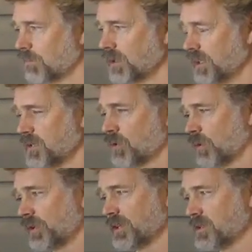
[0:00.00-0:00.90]
really
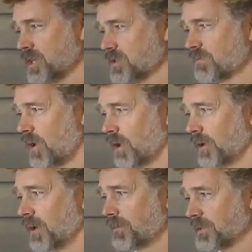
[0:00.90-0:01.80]
truly had just
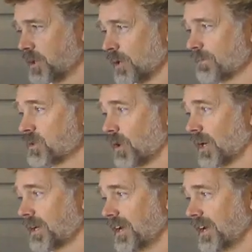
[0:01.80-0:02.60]
fallen off the turnip truck